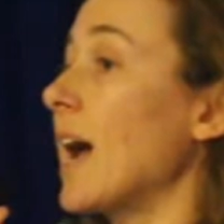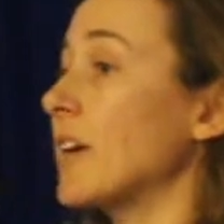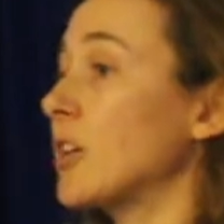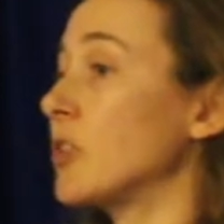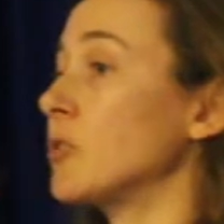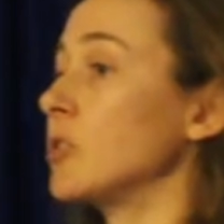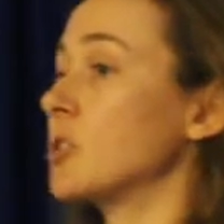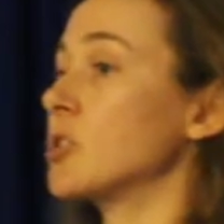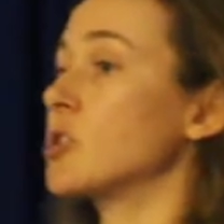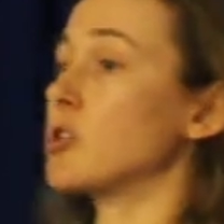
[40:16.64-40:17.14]

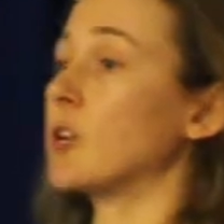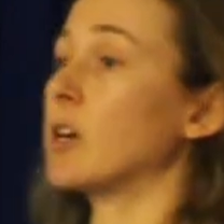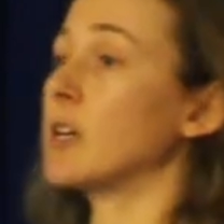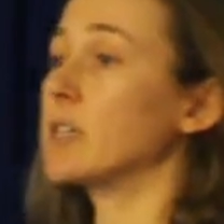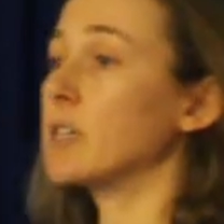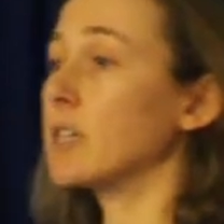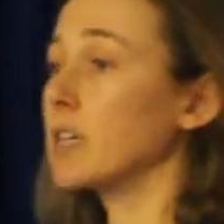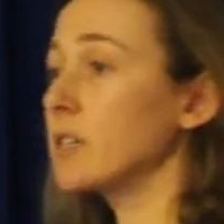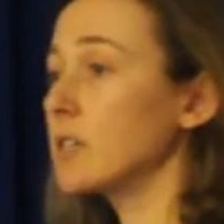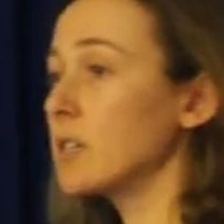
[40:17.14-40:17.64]
accurate
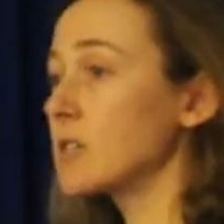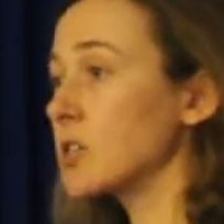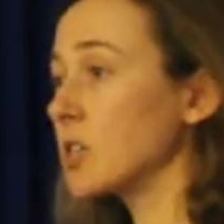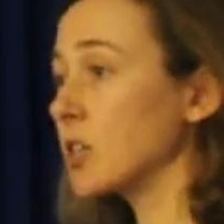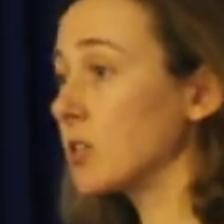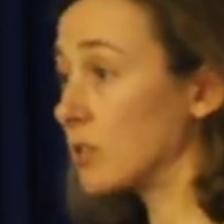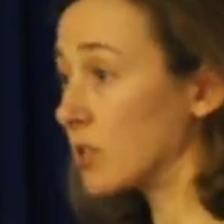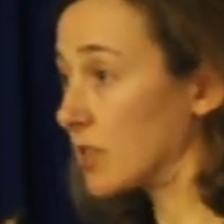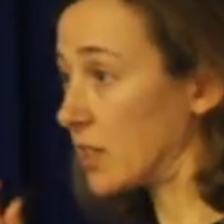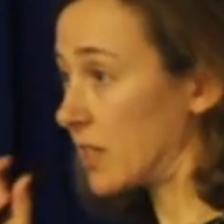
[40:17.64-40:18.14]
striking,
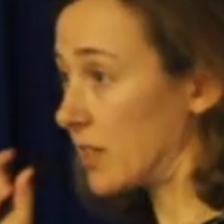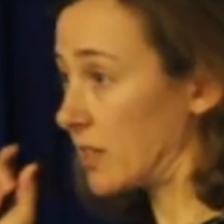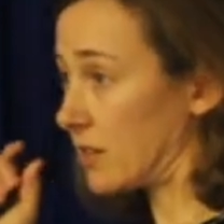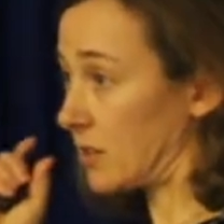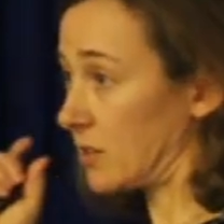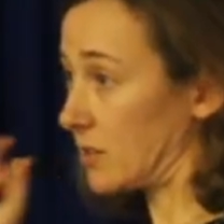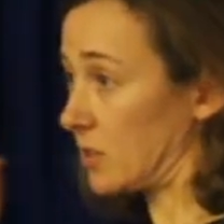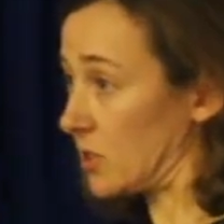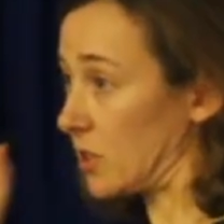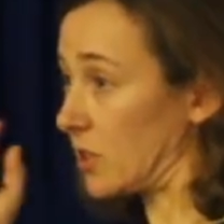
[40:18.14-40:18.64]
so that,
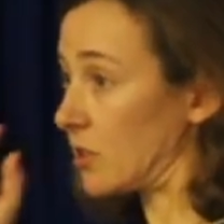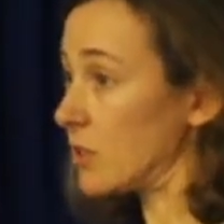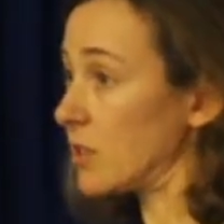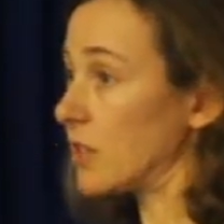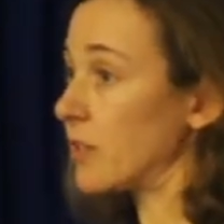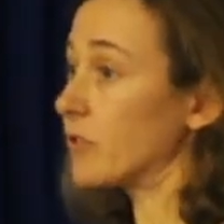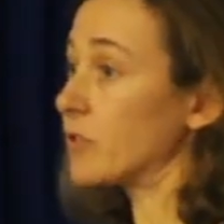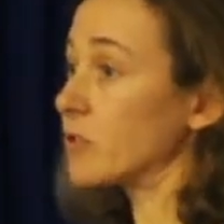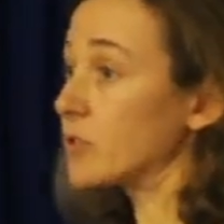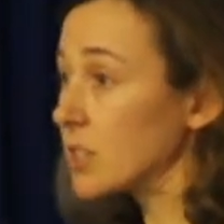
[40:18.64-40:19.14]
you know,
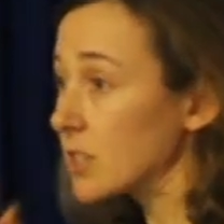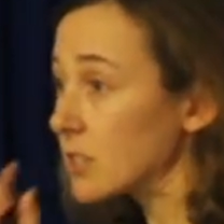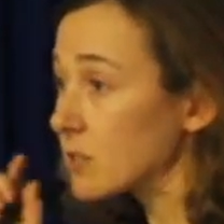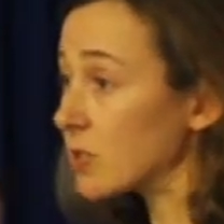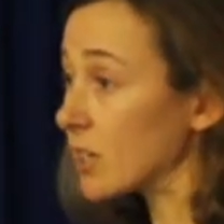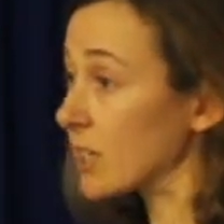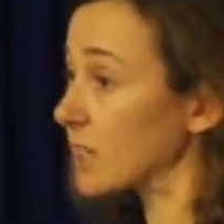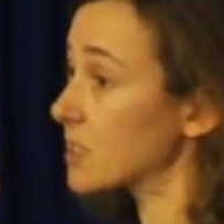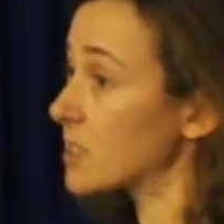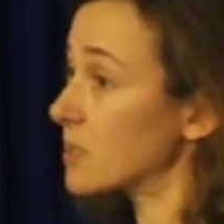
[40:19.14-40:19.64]
if you did
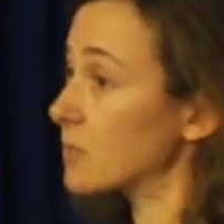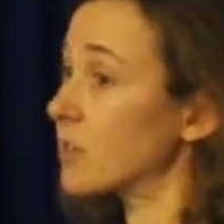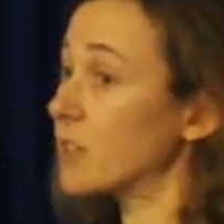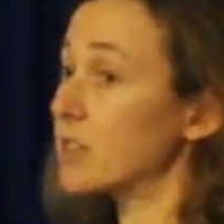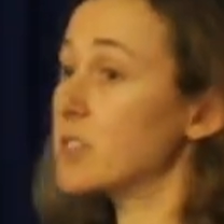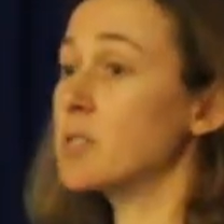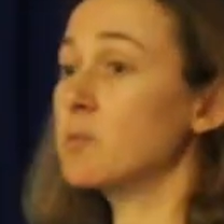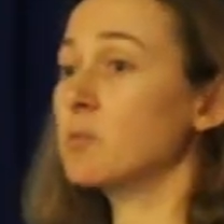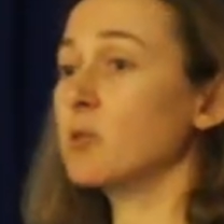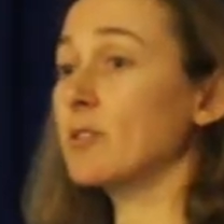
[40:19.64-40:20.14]
ring some
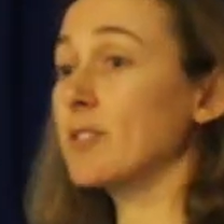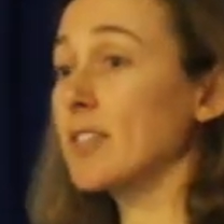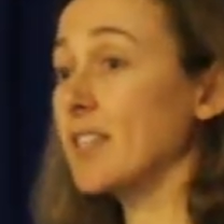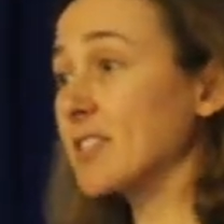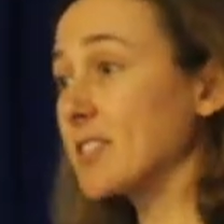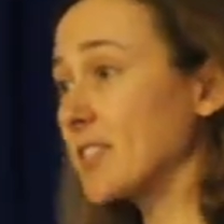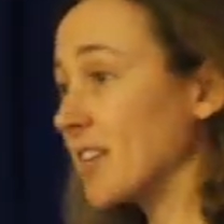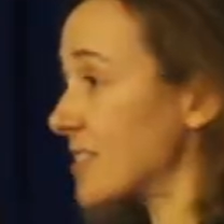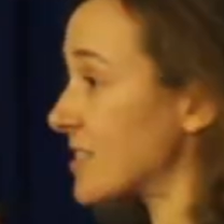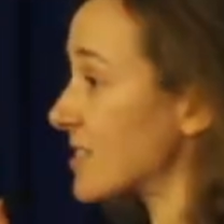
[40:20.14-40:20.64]
very simple
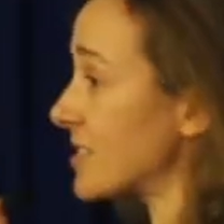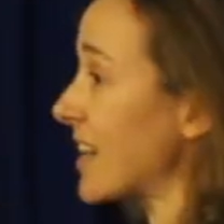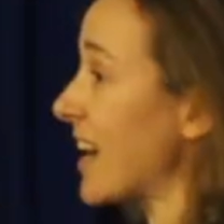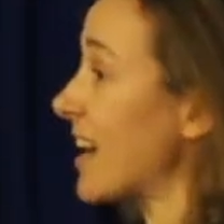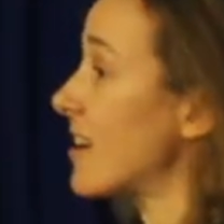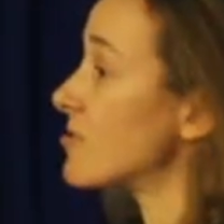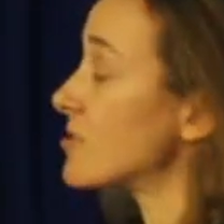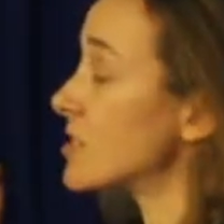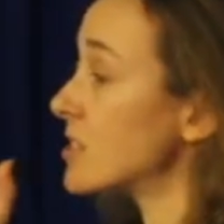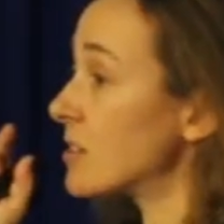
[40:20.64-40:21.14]
things, they'd
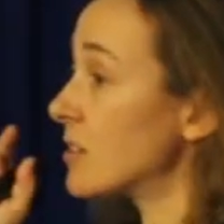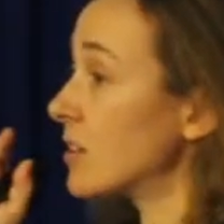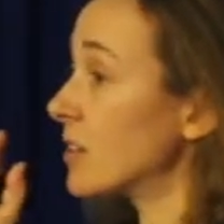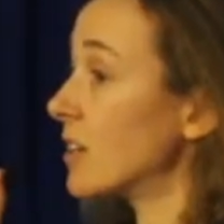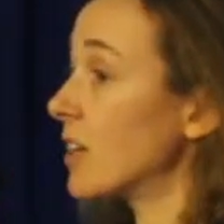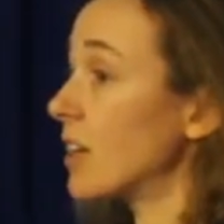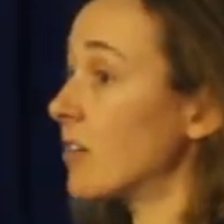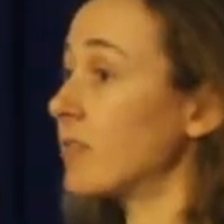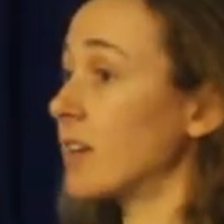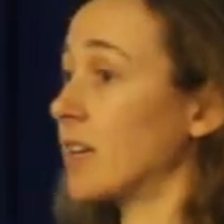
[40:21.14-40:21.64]
sound
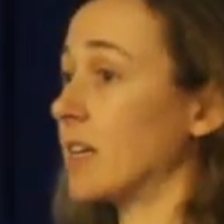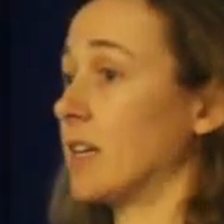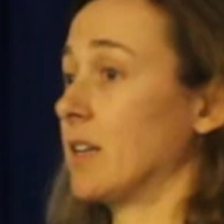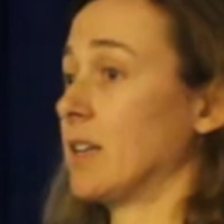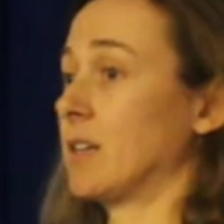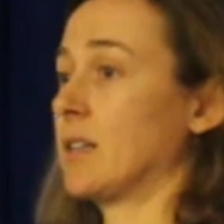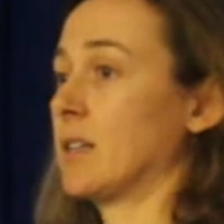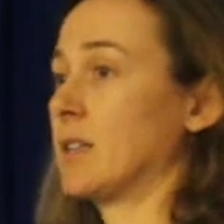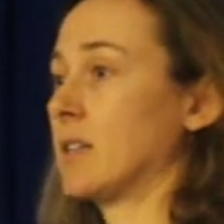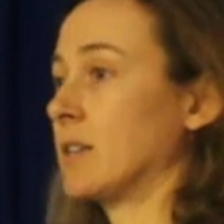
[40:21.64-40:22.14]
lovely
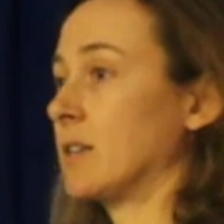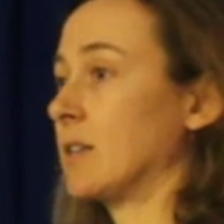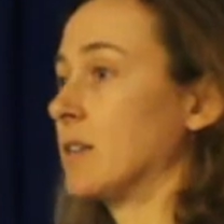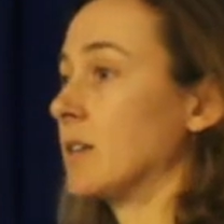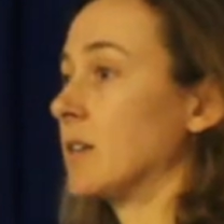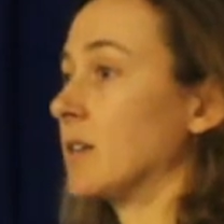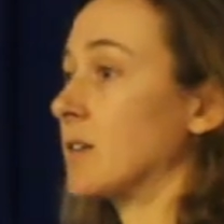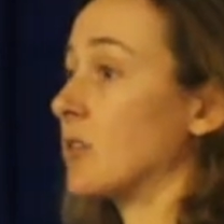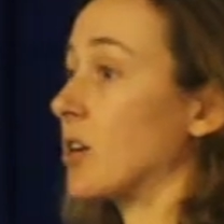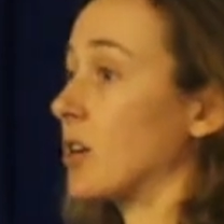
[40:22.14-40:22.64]

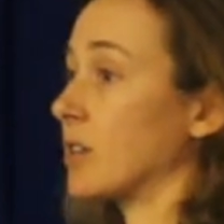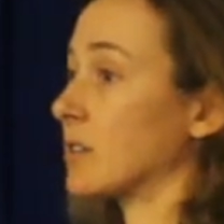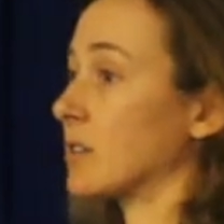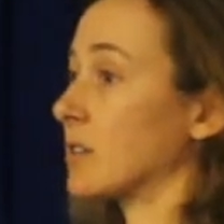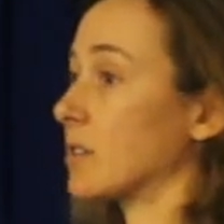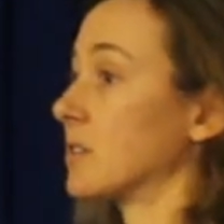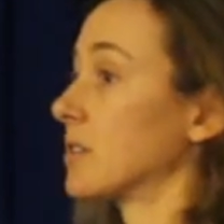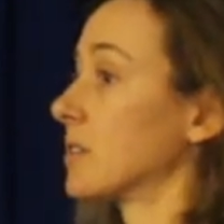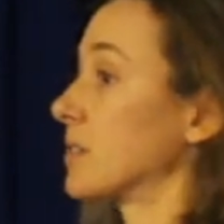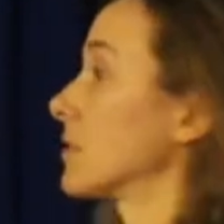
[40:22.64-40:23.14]

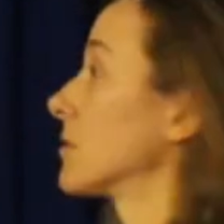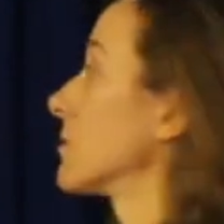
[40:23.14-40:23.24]
rather than